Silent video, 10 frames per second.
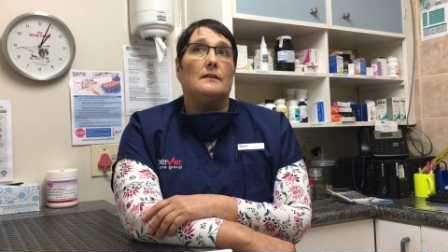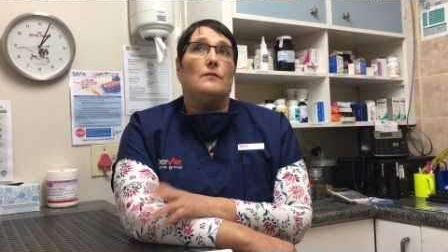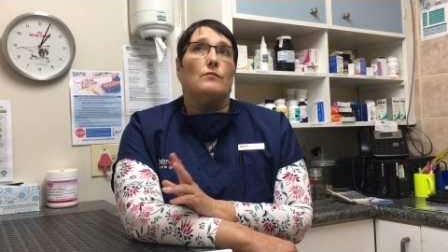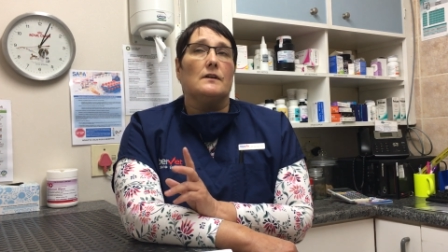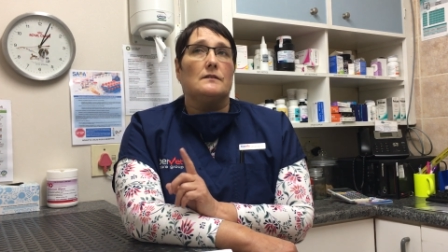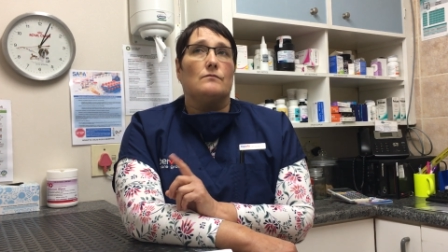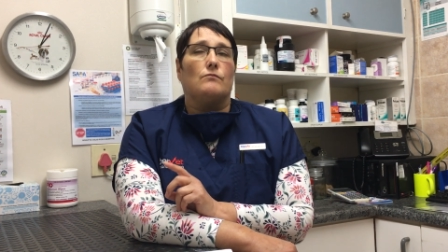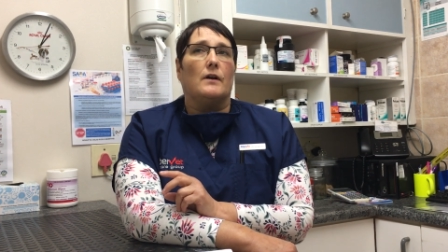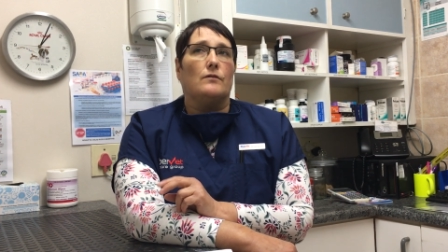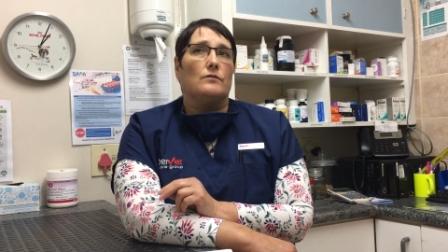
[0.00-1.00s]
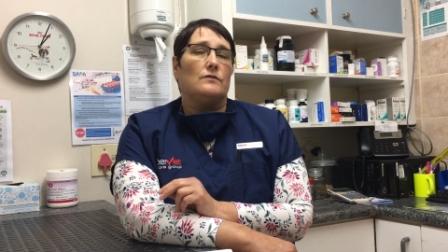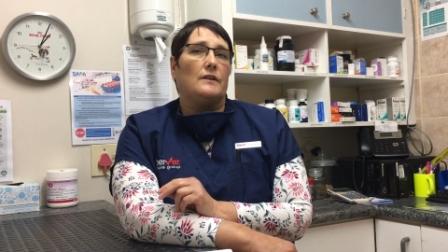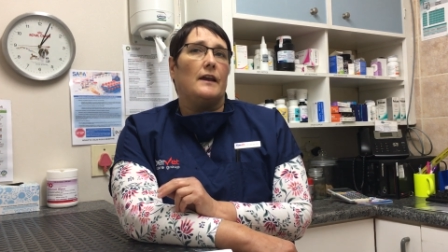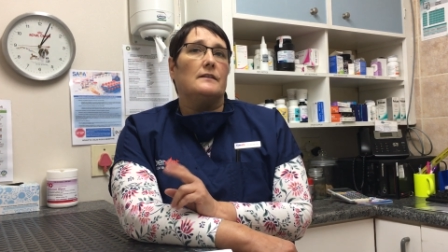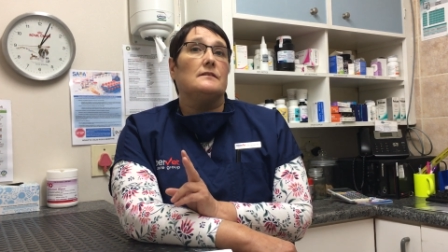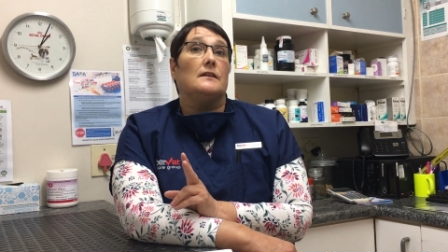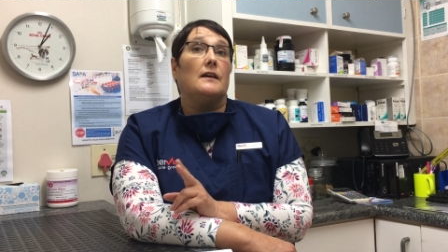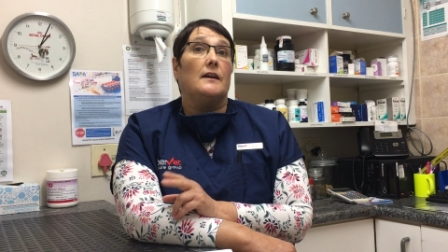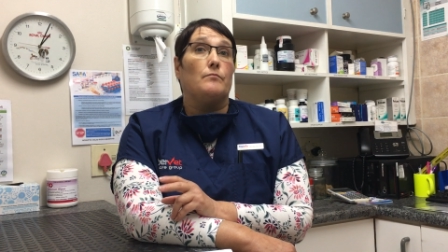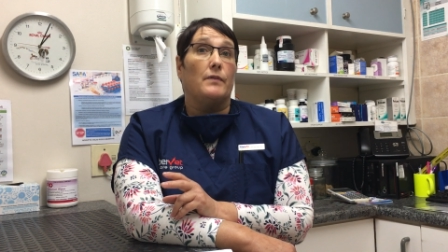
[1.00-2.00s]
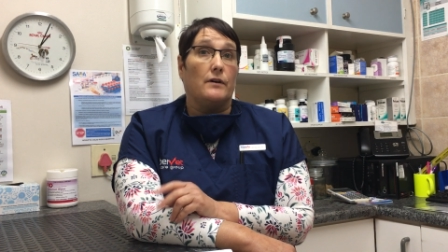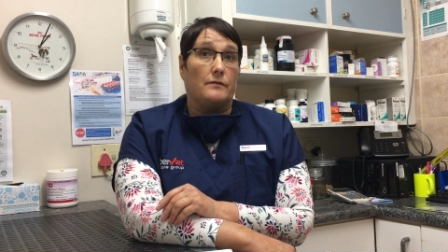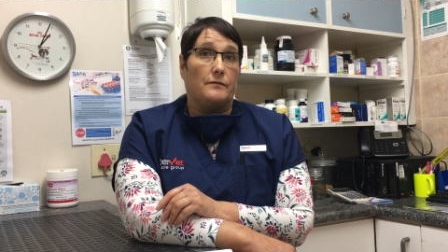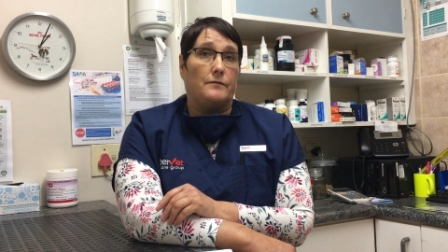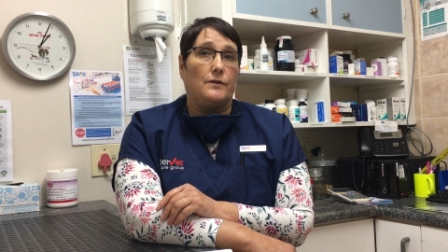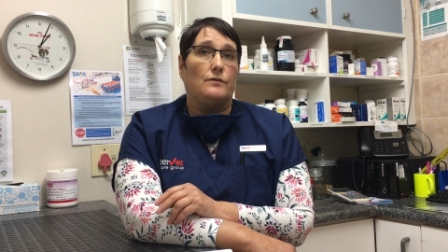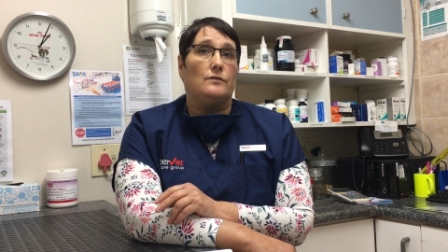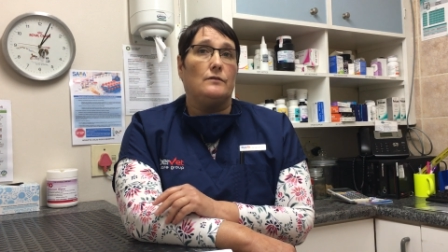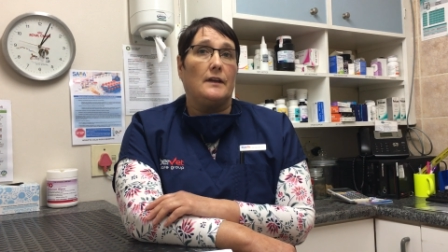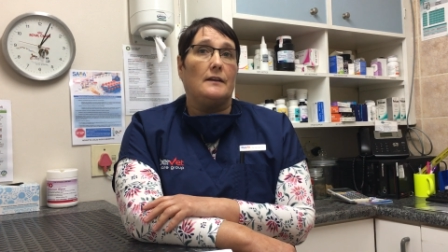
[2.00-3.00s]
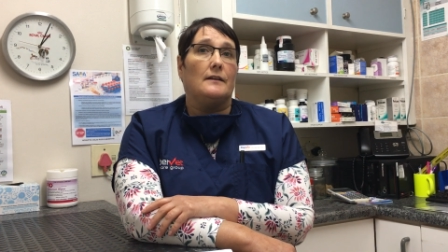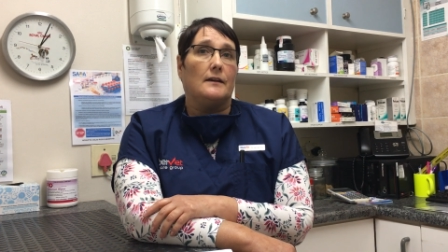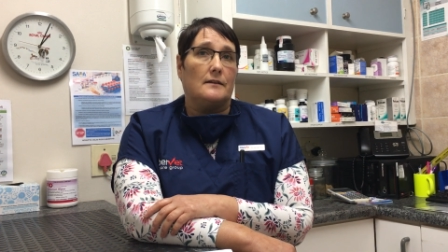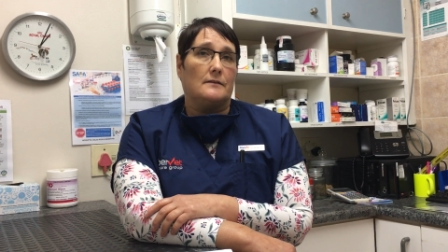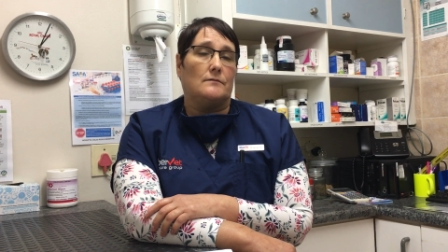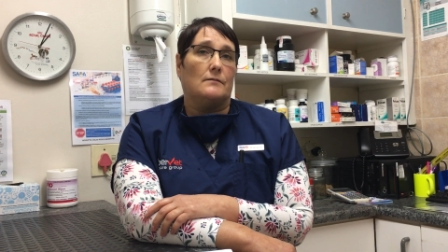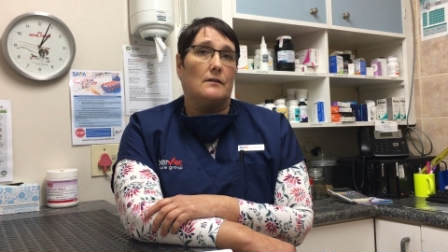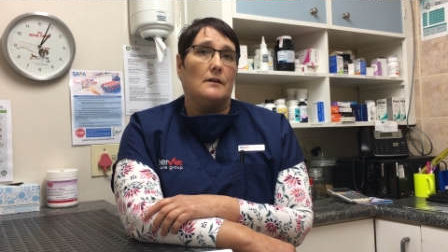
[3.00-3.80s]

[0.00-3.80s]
There was 1 or 2 cats that had both. You do get that as well.